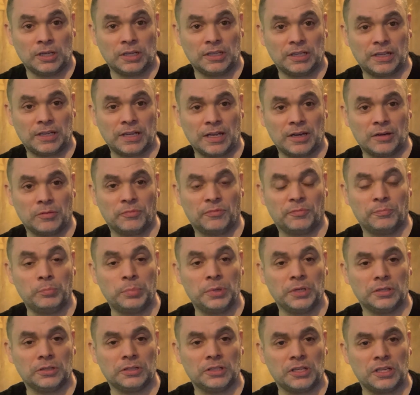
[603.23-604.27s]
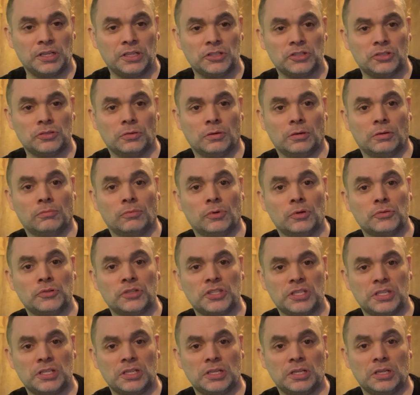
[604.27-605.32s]
kind of build it into a
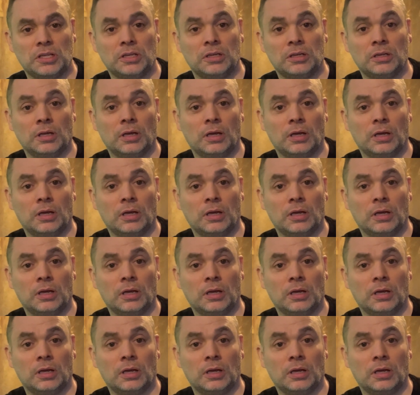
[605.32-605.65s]
routine